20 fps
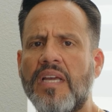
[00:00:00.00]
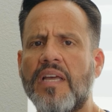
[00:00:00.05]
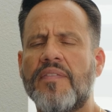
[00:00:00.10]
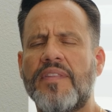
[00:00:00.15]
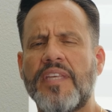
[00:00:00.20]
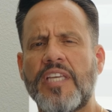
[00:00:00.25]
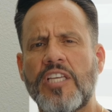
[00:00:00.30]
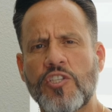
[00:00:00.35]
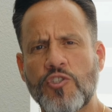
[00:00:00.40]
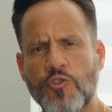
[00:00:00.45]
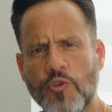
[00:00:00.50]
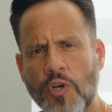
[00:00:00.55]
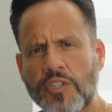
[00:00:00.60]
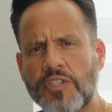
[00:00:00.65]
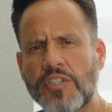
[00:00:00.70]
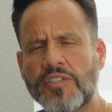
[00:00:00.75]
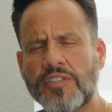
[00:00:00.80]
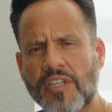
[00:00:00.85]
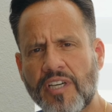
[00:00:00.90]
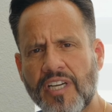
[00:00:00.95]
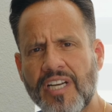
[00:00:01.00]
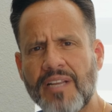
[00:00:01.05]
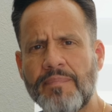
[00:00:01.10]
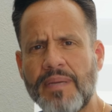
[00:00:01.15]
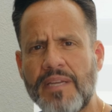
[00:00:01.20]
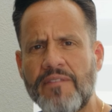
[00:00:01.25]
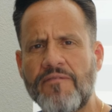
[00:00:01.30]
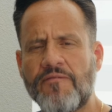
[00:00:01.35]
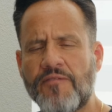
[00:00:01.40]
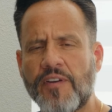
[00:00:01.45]
The instructions are going to
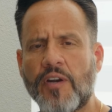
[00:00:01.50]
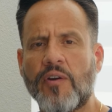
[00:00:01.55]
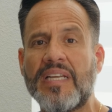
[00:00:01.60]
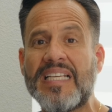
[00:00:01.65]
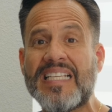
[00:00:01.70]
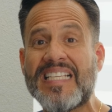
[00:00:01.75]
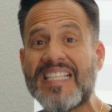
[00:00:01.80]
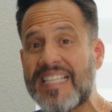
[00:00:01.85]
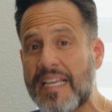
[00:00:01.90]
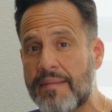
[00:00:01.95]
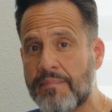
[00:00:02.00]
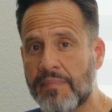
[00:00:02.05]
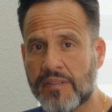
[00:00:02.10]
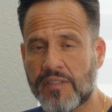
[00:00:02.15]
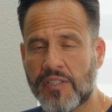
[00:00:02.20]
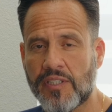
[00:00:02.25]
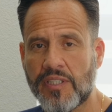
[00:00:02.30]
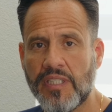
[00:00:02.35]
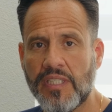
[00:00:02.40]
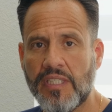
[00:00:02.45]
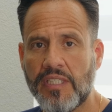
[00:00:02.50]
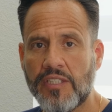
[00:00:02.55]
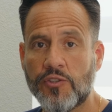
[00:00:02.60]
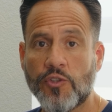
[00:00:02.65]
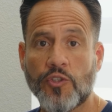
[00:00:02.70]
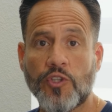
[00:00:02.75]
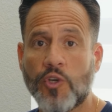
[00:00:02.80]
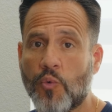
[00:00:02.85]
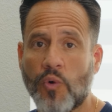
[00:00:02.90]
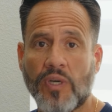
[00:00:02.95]
be fairly similar
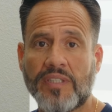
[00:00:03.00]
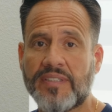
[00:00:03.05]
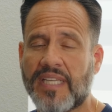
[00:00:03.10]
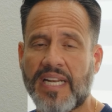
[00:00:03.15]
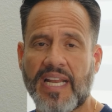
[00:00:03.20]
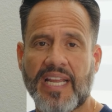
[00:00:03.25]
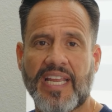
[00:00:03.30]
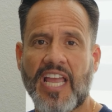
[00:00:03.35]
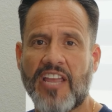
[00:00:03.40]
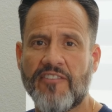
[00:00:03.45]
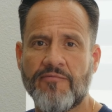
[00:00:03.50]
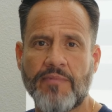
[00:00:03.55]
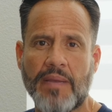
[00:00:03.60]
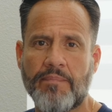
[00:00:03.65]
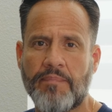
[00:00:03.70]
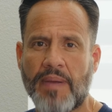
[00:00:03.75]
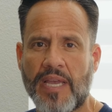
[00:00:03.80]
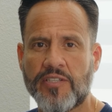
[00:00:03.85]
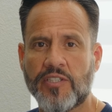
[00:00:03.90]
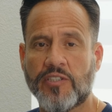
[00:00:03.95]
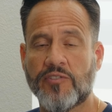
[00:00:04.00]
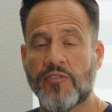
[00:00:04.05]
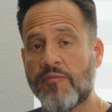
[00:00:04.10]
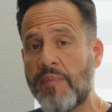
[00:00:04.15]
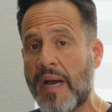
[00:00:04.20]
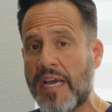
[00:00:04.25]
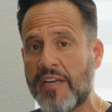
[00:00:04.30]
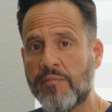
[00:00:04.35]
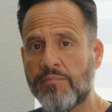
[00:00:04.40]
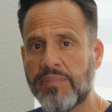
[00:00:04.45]
to the ones that I gave my patients for
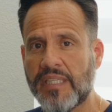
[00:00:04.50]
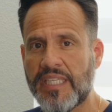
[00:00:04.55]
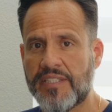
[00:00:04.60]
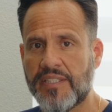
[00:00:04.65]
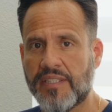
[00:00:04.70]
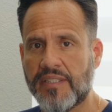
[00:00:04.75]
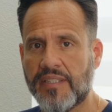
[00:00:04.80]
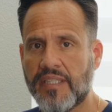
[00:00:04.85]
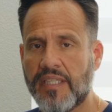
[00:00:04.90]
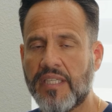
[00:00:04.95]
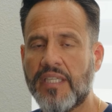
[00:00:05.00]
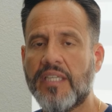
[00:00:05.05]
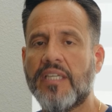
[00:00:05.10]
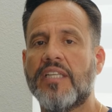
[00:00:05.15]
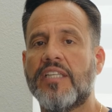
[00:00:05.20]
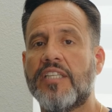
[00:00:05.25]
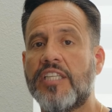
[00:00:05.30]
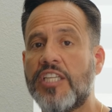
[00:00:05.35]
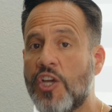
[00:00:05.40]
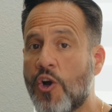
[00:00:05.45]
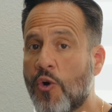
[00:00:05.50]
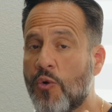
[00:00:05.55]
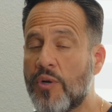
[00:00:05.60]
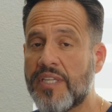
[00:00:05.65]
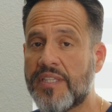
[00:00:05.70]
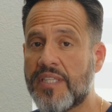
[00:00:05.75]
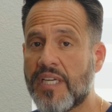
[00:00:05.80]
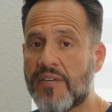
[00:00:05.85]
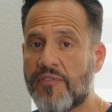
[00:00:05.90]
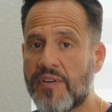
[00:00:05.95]
vital bleaching. The only
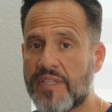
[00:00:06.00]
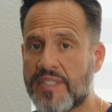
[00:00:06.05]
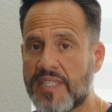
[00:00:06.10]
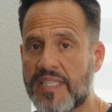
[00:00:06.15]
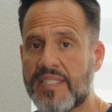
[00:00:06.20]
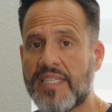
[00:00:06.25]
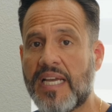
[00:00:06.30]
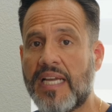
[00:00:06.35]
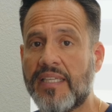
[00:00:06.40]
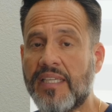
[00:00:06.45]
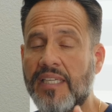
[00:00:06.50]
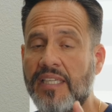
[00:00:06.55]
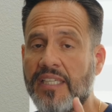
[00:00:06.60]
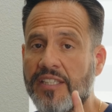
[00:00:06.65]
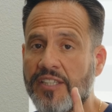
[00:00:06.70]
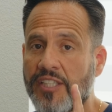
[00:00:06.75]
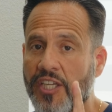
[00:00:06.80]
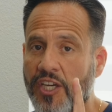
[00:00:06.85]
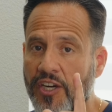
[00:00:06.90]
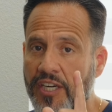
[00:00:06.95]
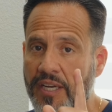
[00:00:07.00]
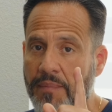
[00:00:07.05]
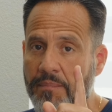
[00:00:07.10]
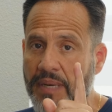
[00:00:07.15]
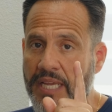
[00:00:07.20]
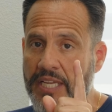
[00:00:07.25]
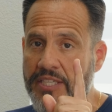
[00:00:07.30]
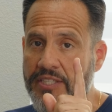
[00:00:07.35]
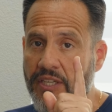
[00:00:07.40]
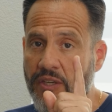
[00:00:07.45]
difference is that they're going to
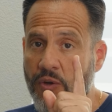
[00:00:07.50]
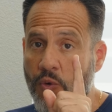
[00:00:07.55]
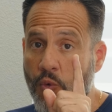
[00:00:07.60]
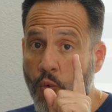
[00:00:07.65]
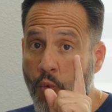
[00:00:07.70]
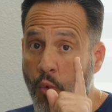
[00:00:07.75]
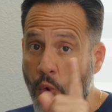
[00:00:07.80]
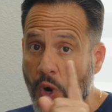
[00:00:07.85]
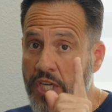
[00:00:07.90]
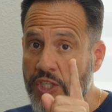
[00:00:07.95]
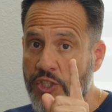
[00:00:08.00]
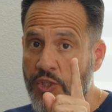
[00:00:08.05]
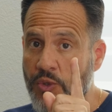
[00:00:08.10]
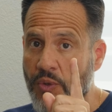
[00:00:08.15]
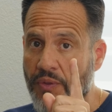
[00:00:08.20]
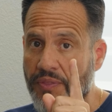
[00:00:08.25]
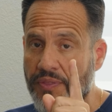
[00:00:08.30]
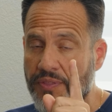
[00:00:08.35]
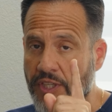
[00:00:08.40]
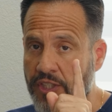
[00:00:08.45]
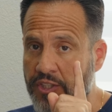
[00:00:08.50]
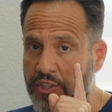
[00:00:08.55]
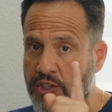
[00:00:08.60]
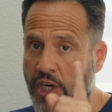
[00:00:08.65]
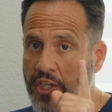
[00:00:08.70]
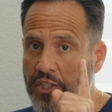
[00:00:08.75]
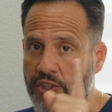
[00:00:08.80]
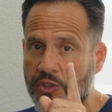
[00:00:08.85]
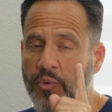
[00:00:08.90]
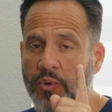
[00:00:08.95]
bleach one tooth, the
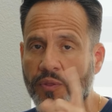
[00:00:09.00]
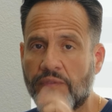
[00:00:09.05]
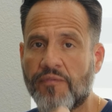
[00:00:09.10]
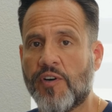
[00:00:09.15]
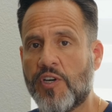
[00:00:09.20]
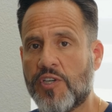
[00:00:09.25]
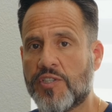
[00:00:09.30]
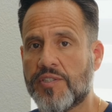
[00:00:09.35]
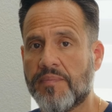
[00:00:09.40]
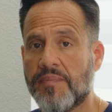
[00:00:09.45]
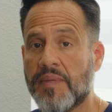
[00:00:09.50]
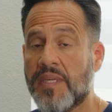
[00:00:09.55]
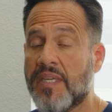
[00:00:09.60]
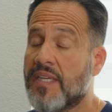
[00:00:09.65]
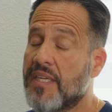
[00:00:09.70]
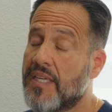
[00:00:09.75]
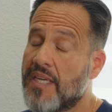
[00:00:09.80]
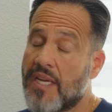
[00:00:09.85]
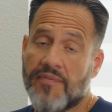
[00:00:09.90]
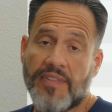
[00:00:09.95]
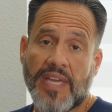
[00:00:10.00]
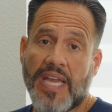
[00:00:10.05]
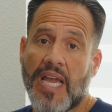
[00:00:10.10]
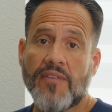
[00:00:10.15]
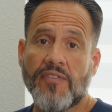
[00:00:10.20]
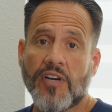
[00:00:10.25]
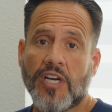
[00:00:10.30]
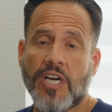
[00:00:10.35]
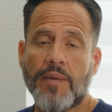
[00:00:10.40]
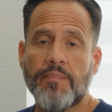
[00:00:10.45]
dark tooth first. If they
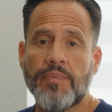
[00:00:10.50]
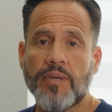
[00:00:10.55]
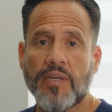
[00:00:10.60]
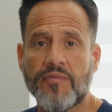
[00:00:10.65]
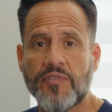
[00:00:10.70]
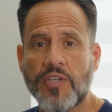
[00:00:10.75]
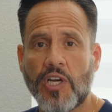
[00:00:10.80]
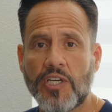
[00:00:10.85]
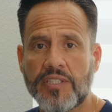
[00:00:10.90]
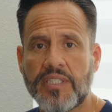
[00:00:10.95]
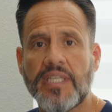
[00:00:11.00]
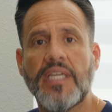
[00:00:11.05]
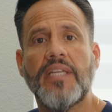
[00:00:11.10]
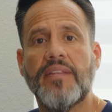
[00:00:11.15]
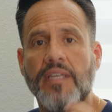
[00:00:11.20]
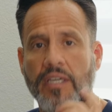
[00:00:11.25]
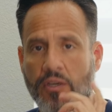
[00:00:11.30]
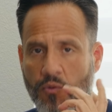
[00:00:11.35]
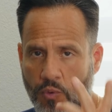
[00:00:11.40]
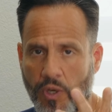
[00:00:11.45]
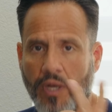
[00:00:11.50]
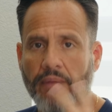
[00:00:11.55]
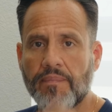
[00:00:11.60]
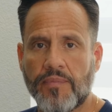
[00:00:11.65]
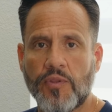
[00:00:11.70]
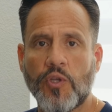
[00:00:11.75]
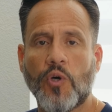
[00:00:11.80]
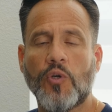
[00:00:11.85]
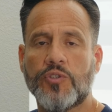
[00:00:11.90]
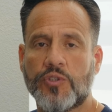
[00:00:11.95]
have a couple of dark teeth, well,
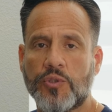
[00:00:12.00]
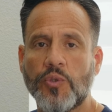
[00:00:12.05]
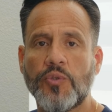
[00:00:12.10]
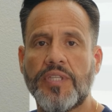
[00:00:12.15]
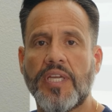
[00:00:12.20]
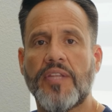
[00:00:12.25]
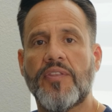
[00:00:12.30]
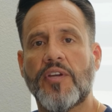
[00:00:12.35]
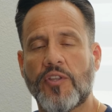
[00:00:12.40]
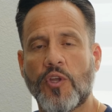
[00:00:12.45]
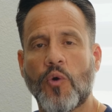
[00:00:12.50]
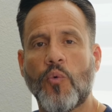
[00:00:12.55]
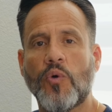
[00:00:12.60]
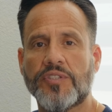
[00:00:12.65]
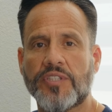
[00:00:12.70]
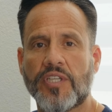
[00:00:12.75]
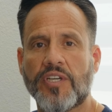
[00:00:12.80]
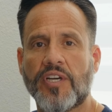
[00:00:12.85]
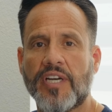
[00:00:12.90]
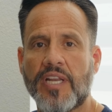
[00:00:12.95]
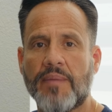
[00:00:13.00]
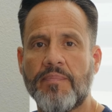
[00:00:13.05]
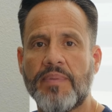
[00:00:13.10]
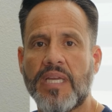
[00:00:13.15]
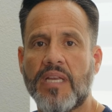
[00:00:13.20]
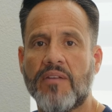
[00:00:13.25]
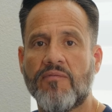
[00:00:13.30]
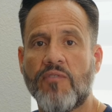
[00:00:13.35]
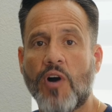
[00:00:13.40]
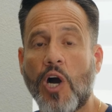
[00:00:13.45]
those two teeth are the ones that are going to be
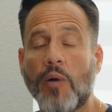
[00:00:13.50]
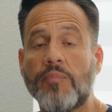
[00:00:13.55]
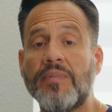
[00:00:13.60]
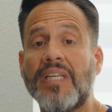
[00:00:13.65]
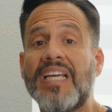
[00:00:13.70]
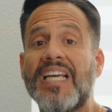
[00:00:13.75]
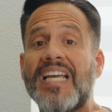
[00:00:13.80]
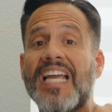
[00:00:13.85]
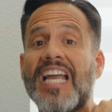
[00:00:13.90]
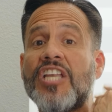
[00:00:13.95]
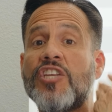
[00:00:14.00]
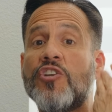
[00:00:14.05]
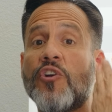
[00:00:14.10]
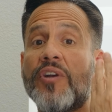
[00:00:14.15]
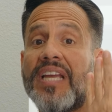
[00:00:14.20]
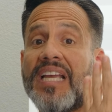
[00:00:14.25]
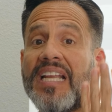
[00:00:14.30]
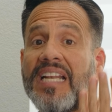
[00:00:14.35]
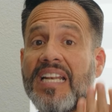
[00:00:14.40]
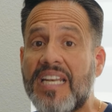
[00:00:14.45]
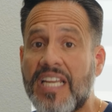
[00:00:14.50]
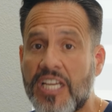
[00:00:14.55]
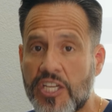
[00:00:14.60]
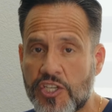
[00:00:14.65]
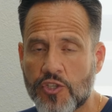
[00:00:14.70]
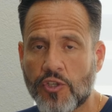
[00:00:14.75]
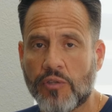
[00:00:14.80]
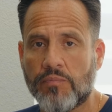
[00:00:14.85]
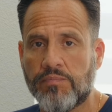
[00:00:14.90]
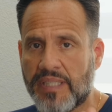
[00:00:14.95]
involved in your
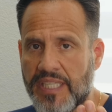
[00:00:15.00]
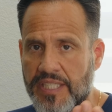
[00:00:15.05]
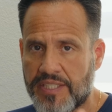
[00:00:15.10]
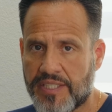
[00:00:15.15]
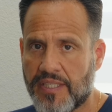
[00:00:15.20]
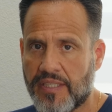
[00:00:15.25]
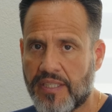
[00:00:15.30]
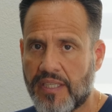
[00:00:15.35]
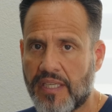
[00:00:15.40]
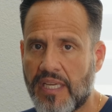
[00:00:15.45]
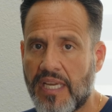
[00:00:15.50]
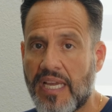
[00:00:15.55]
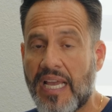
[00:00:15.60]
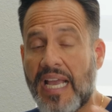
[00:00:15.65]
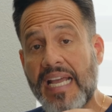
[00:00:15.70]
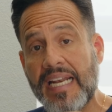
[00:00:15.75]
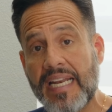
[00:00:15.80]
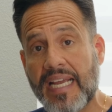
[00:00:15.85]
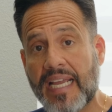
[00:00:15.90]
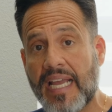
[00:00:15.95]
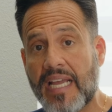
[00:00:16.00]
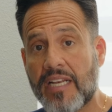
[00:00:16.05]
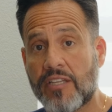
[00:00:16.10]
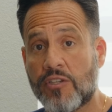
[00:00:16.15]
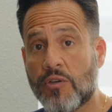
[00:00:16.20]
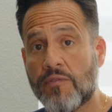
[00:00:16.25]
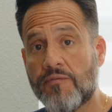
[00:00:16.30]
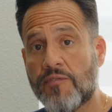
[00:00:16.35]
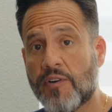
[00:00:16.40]
initial bleaching. And again, don't